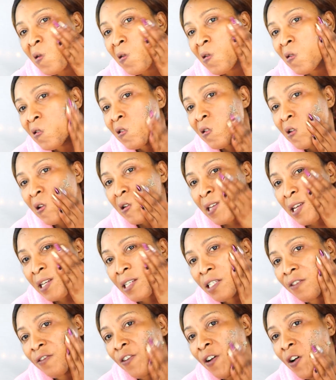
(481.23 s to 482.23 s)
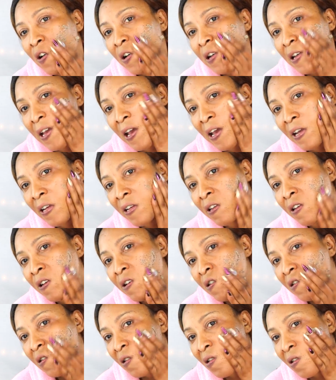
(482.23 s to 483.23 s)
So just exfoliate.
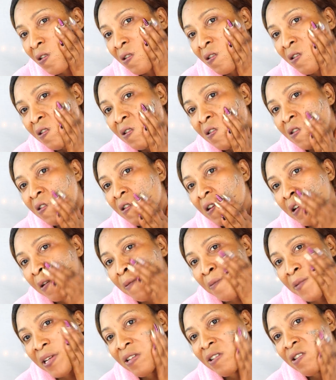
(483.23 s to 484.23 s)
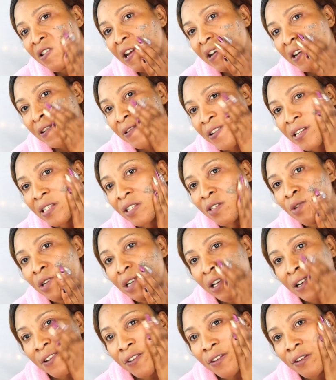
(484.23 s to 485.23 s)
And I'm being generous with
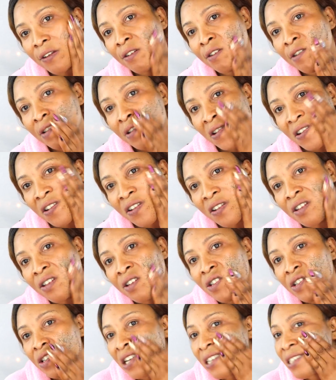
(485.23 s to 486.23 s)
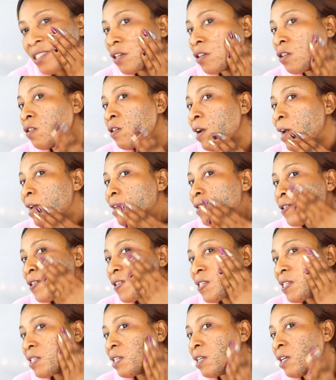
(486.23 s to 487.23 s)
it, just so you guys
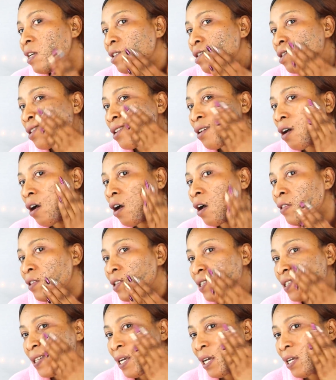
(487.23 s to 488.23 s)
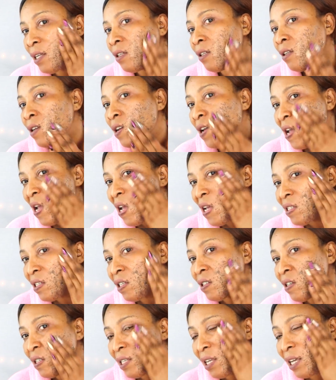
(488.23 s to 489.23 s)
could see it on the skin.
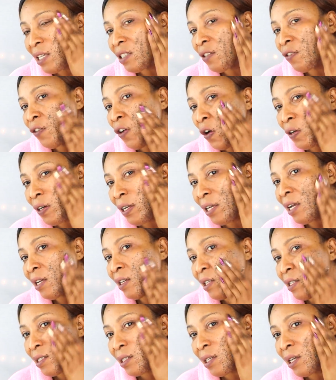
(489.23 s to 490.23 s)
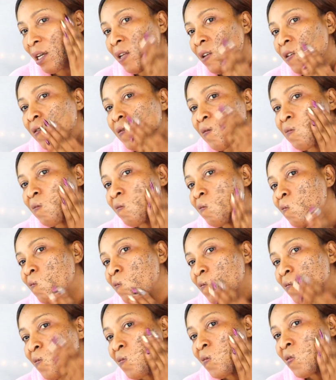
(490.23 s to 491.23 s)
So just exfoliate the skin.
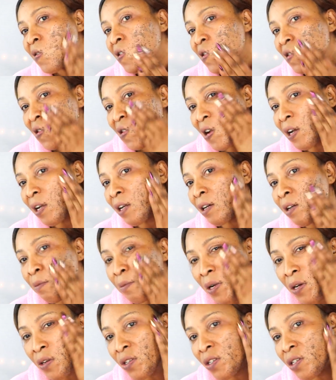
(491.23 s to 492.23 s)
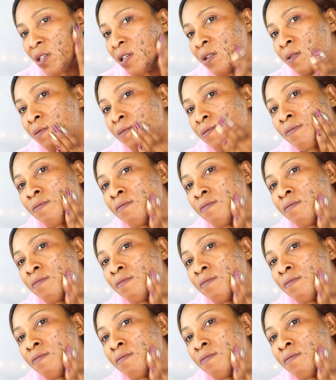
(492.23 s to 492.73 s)
Circular motion.